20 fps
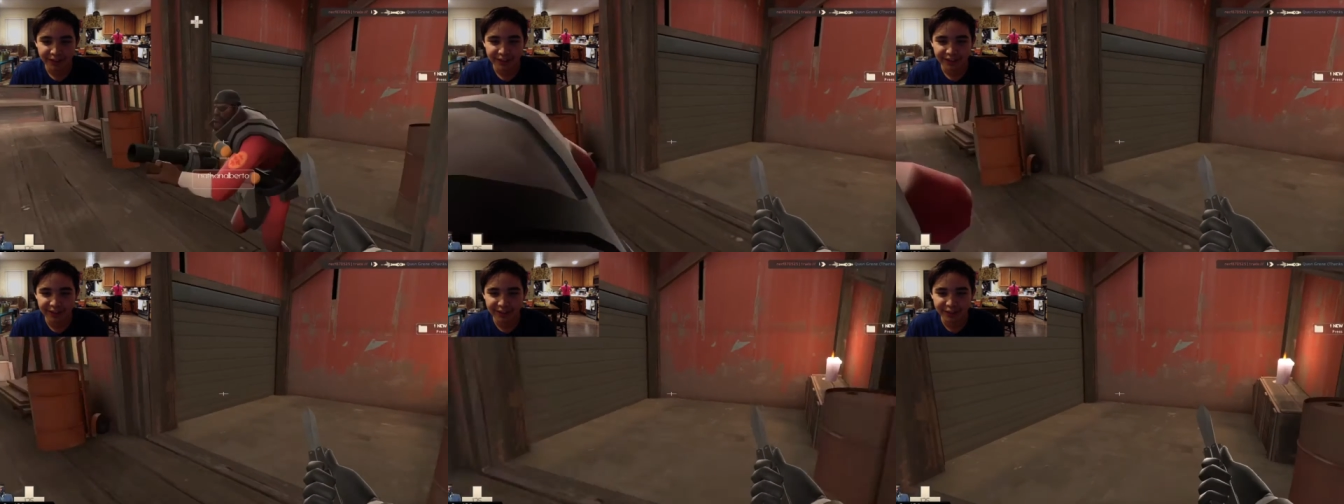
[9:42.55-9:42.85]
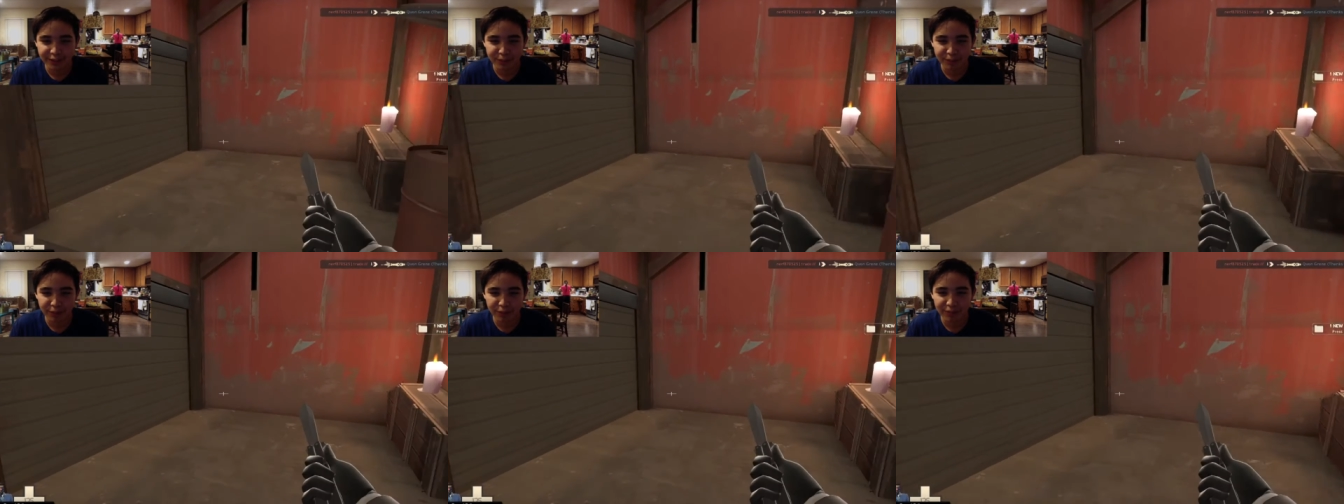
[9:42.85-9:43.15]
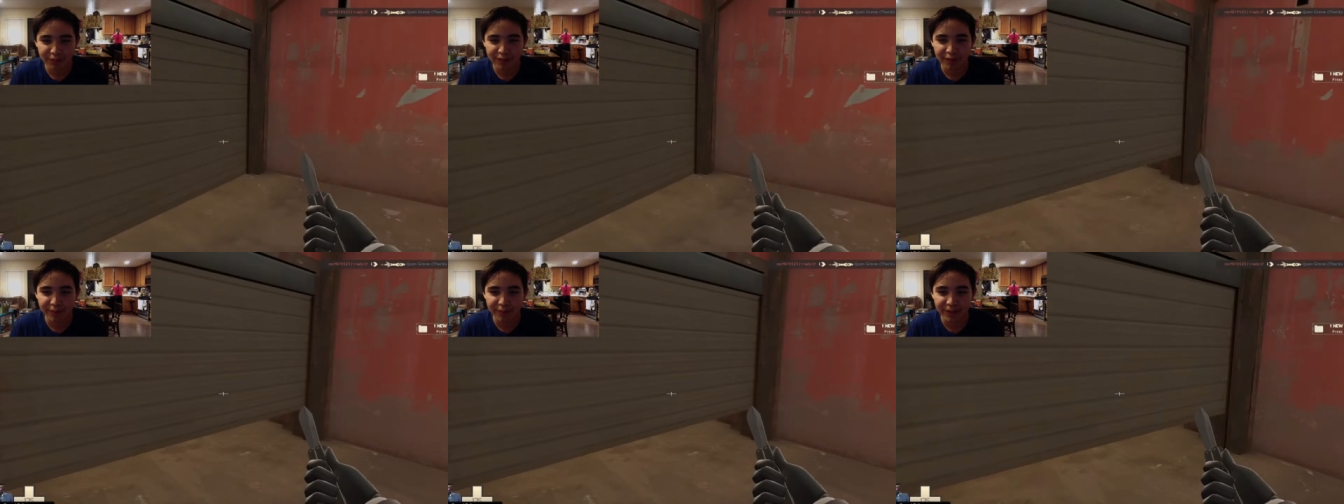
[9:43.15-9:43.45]
This is
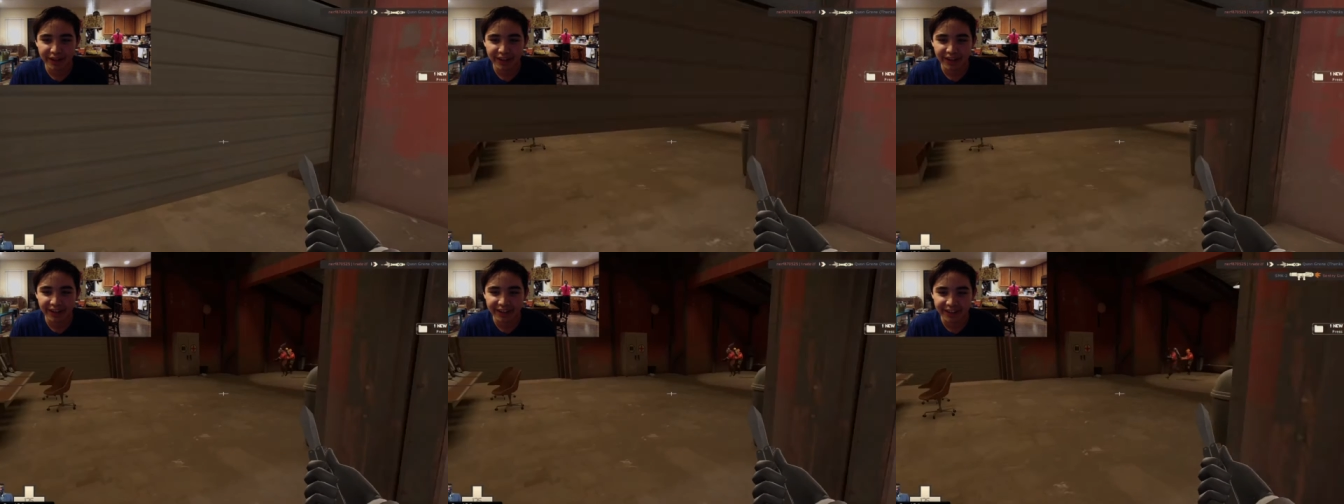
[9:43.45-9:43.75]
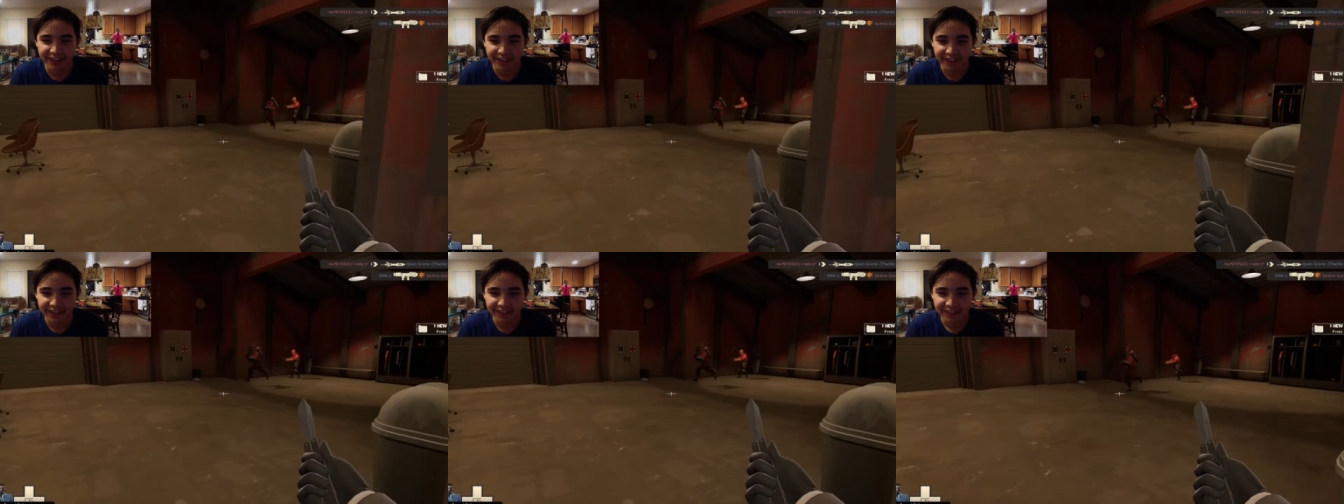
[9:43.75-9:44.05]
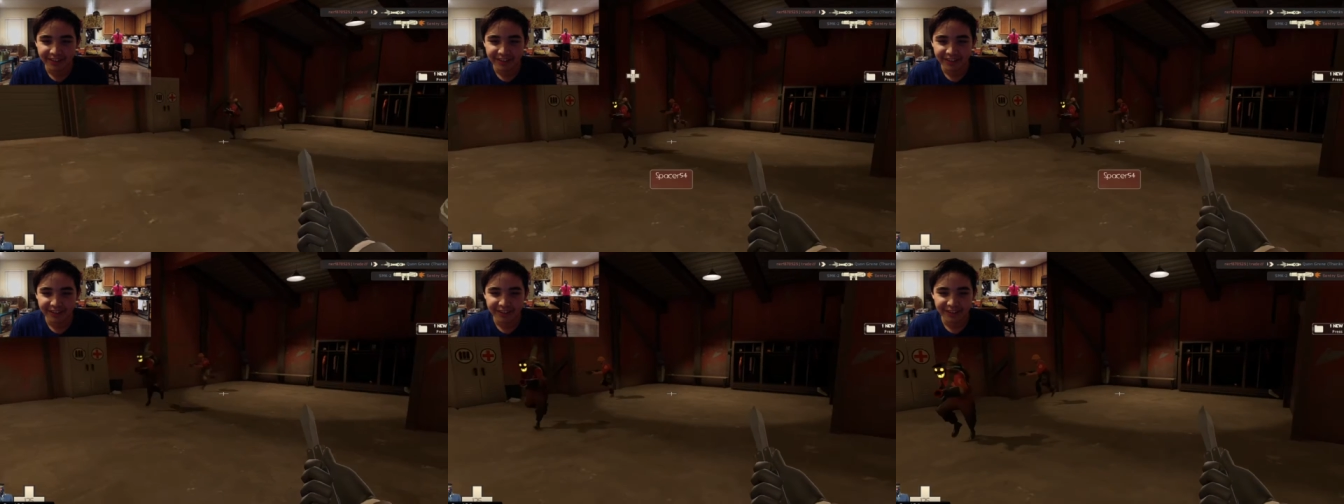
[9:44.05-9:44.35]
probably a bad idea.
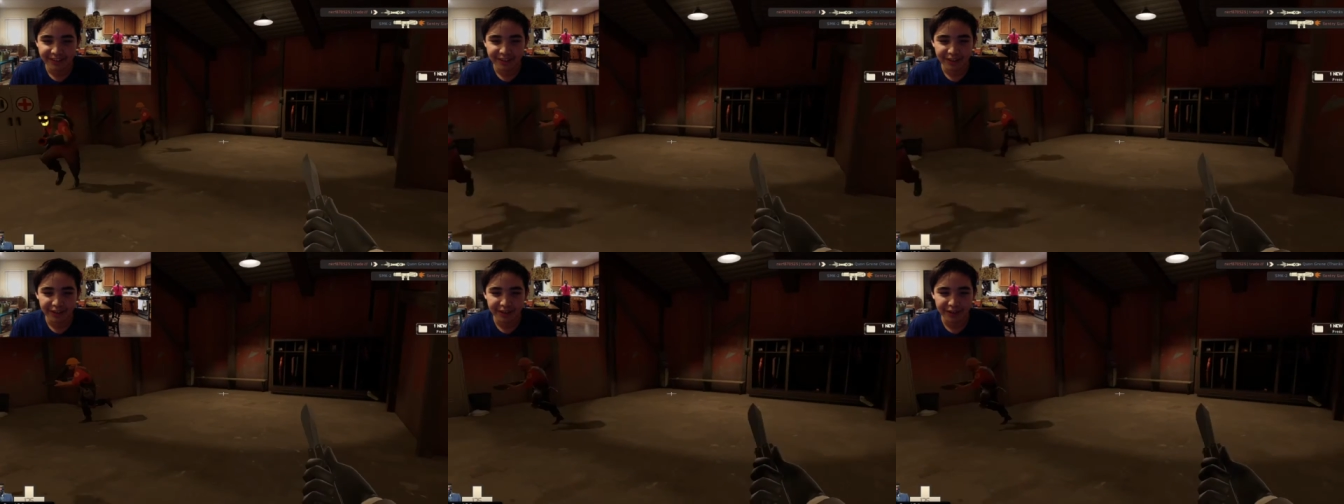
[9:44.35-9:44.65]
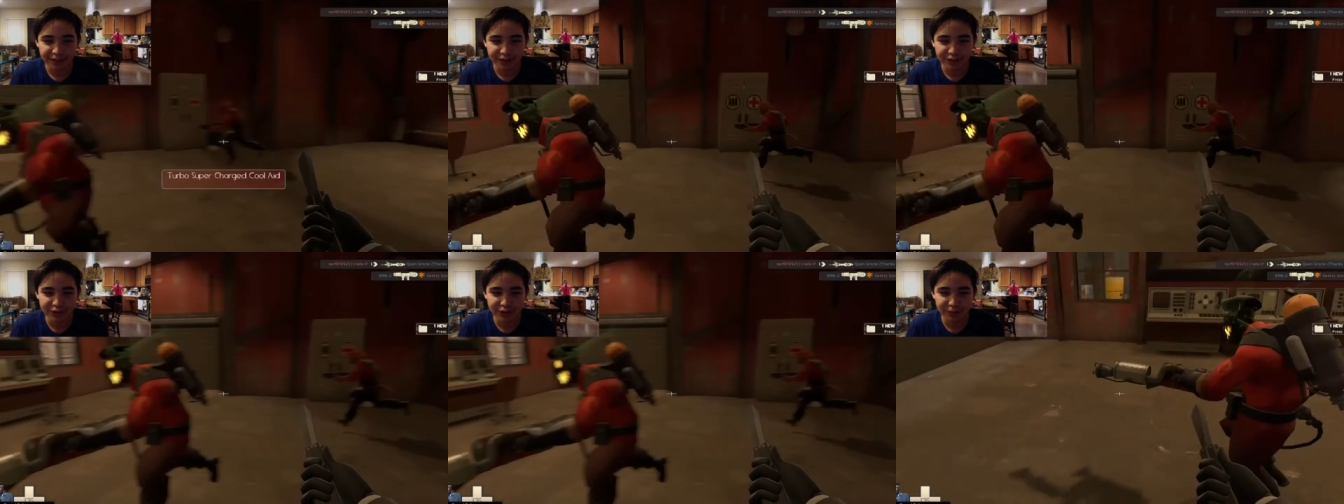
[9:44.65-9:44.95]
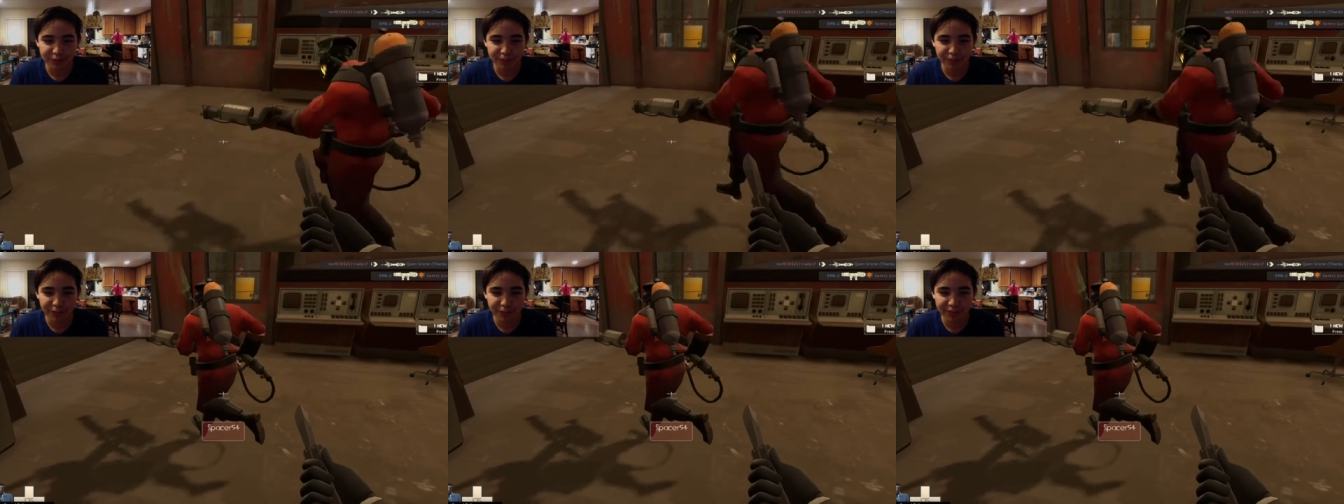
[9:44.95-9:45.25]

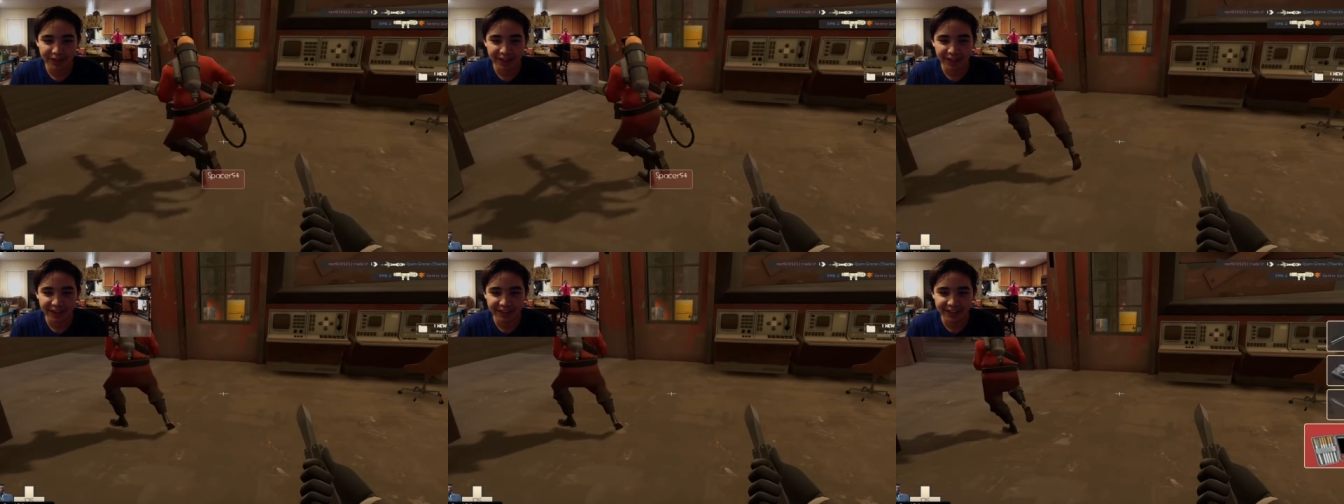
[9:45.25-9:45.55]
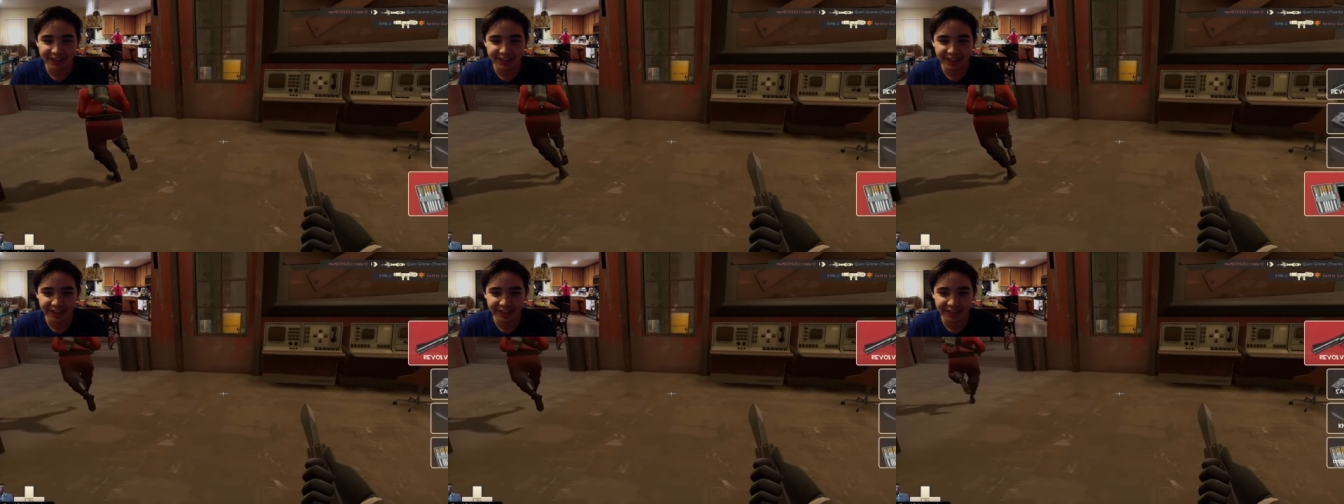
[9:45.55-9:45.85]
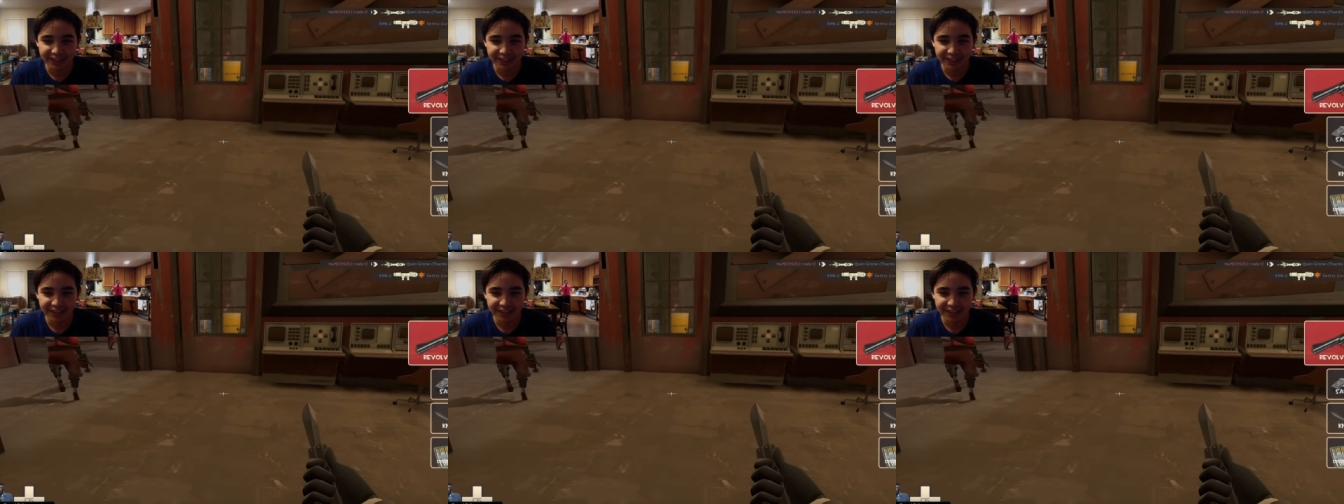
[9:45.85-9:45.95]
Should probably hide inside.